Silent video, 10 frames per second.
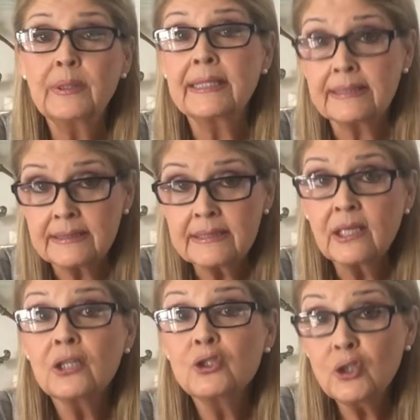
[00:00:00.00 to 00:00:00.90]

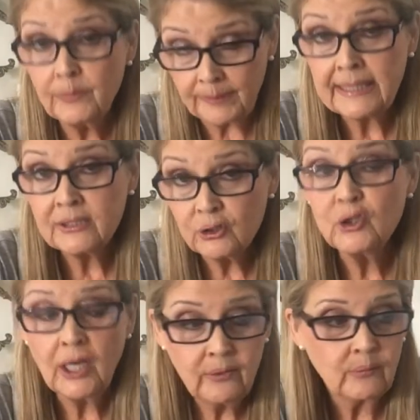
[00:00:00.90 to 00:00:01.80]
means
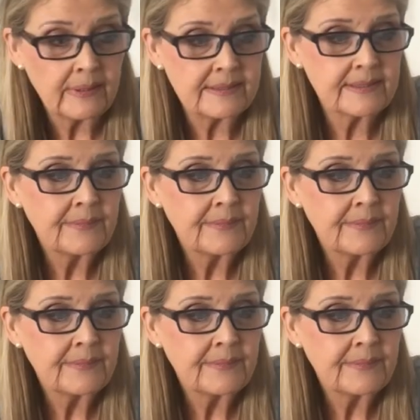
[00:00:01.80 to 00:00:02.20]
generous.